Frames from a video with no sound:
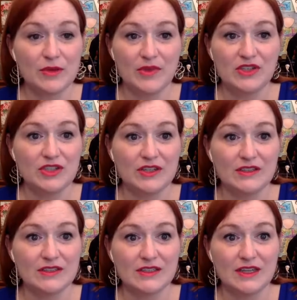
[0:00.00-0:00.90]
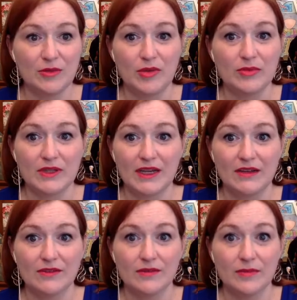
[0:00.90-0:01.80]
their mission is to tear people
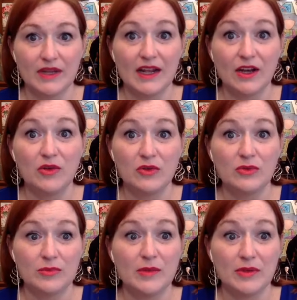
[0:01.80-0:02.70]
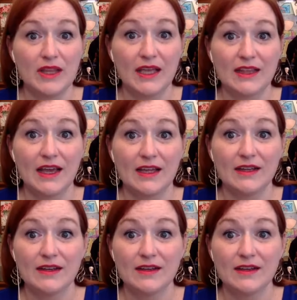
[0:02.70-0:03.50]
down. But I know people like that.